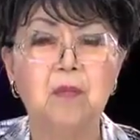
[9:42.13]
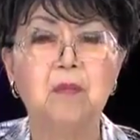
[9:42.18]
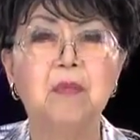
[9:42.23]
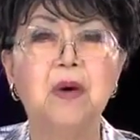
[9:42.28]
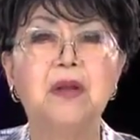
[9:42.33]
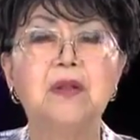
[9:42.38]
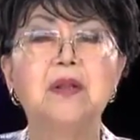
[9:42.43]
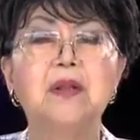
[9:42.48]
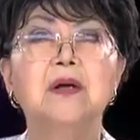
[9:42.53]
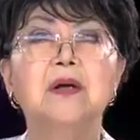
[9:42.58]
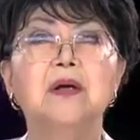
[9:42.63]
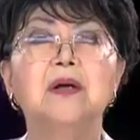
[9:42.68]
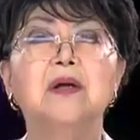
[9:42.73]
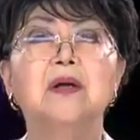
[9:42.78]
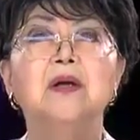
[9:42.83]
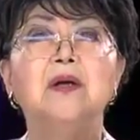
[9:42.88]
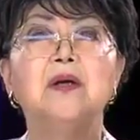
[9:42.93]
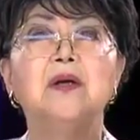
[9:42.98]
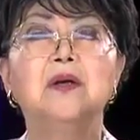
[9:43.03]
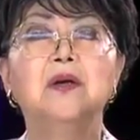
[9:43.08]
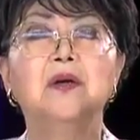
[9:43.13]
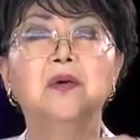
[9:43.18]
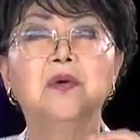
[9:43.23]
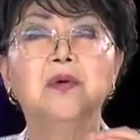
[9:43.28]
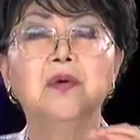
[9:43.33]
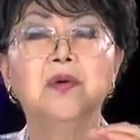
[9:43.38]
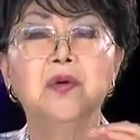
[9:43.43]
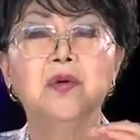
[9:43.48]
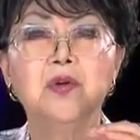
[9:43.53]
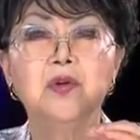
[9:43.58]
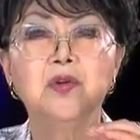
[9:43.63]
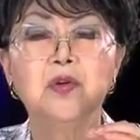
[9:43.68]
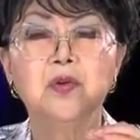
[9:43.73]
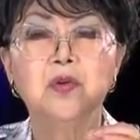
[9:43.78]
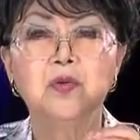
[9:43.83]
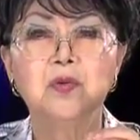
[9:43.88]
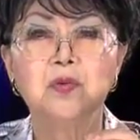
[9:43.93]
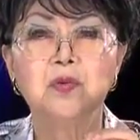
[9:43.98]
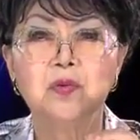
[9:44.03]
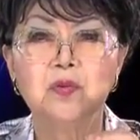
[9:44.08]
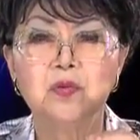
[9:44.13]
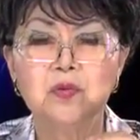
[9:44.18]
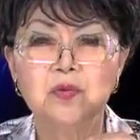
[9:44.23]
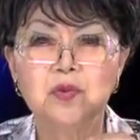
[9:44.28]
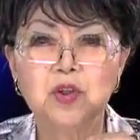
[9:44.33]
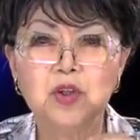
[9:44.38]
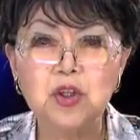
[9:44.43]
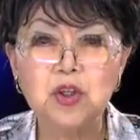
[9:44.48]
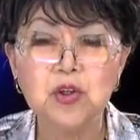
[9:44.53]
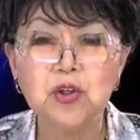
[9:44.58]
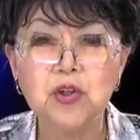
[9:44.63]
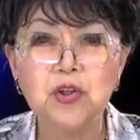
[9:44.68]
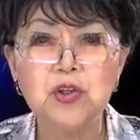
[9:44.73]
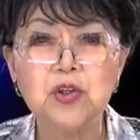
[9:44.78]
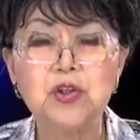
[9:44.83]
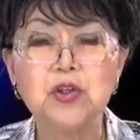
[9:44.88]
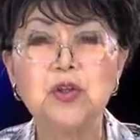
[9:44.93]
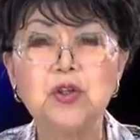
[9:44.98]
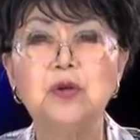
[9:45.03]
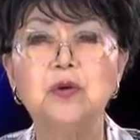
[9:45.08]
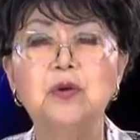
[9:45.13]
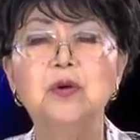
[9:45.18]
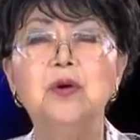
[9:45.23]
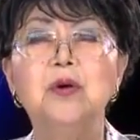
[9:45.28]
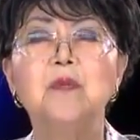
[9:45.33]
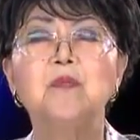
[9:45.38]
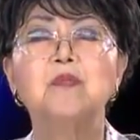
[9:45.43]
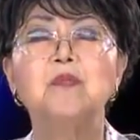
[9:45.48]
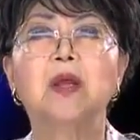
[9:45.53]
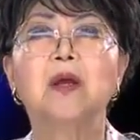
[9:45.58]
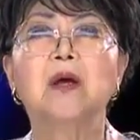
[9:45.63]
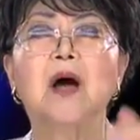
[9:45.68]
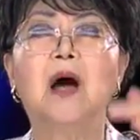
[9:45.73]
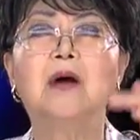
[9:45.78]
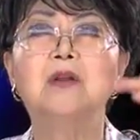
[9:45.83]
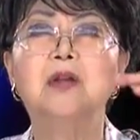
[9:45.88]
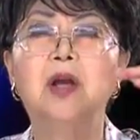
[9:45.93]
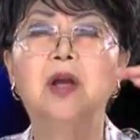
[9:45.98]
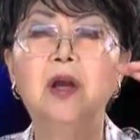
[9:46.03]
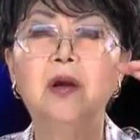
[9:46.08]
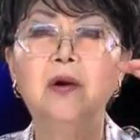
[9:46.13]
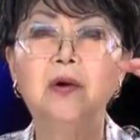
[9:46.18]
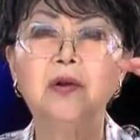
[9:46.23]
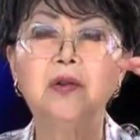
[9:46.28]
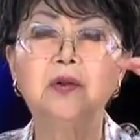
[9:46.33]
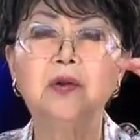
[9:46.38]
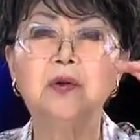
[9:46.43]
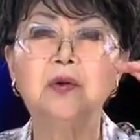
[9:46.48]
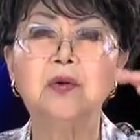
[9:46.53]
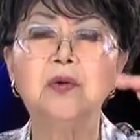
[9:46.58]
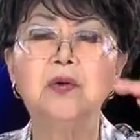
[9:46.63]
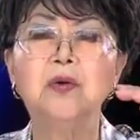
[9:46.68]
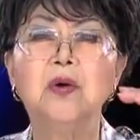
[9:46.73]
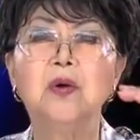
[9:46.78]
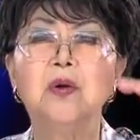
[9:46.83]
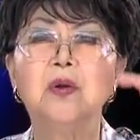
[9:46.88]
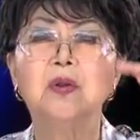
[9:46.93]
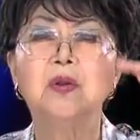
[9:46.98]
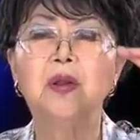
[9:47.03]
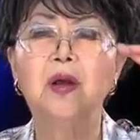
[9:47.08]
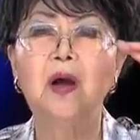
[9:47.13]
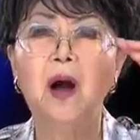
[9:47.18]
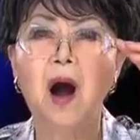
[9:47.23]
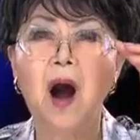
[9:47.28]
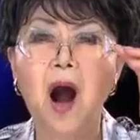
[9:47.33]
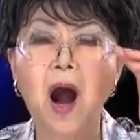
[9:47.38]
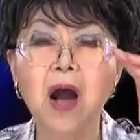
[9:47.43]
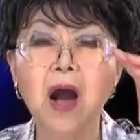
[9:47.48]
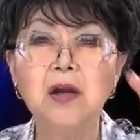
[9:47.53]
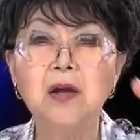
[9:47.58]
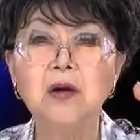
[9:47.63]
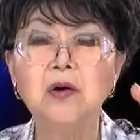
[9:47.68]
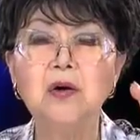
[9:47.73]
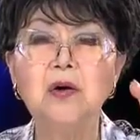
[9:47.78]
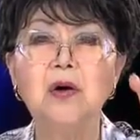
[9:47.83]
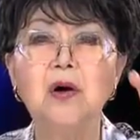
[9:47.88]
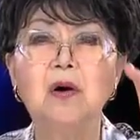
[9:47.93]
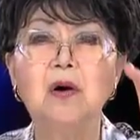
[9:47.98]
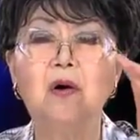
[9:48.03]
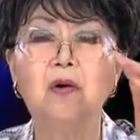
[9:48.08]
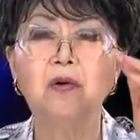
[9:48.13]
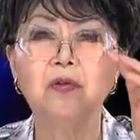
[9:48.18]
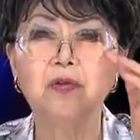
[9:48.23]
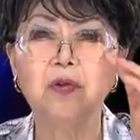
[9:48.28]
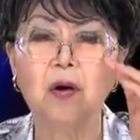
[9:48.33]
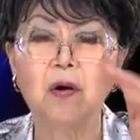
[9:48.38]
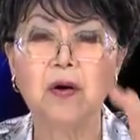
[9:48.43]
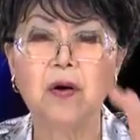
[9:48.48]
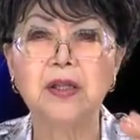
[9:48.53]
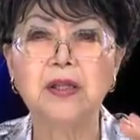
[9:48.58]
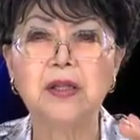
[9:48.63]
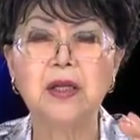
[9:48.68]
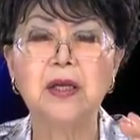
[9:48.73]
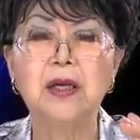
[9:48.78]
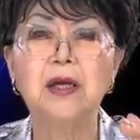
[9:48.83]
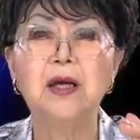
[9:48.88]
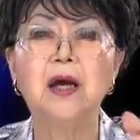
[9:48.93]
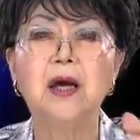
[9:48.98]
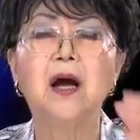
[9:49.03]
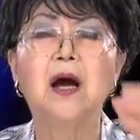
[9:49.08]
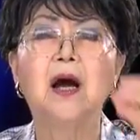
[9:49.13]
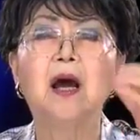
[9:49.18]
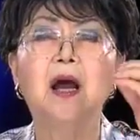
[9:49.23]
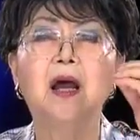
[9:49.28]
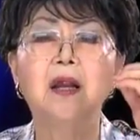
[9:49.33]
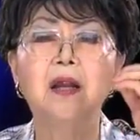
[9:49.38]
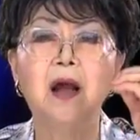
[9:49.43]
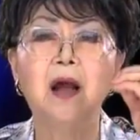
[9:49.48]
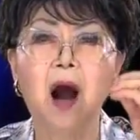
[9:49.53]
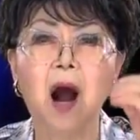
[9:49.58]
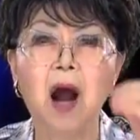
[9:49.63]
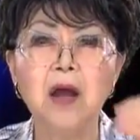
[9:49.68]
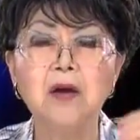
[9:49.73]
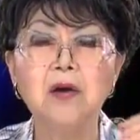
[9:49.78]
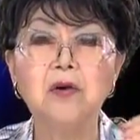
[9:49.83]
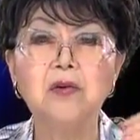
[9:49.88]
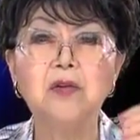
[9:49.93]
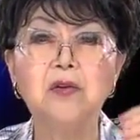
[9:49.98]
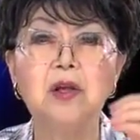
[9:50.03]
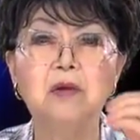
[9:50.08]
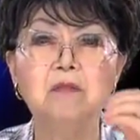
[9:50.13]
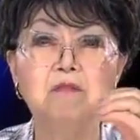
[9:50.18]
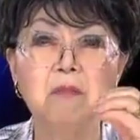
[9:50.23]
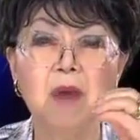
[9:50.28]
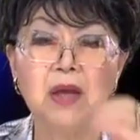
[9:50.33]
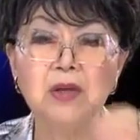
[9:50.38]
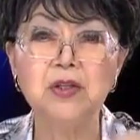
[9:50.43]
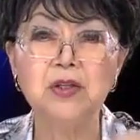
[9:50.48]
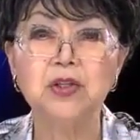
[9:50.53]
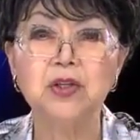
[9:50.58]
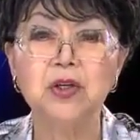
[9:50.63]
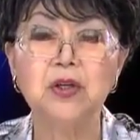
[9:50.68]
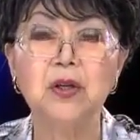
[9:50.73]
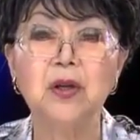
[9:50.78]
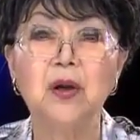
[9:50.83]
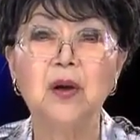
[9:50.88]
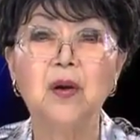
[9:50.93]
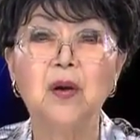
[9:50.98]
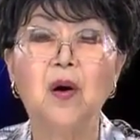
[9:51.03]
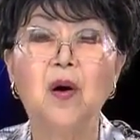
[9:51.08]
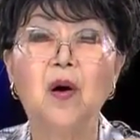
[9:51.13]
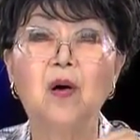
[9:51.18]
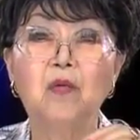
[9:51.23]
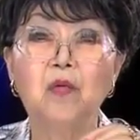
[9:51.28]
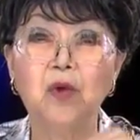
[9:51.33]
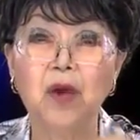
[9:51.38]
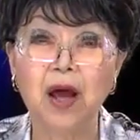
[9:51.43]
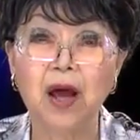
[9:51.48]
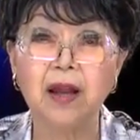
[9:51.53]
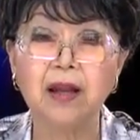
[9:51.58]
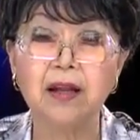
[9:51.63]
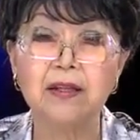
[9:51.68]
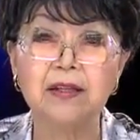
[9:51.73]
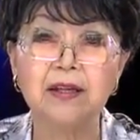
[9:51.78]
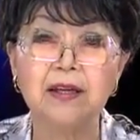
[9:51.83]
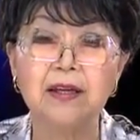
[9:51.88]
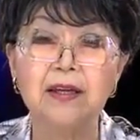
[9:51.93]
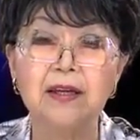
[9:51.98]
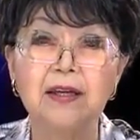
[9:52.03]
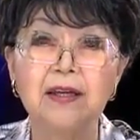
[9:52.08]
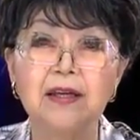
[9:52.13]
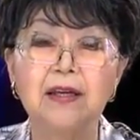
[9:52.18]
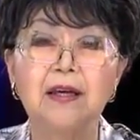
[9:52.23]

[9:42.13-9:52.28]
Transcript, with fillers: But you choose to adhere to the higher authority and higher dimension of reality.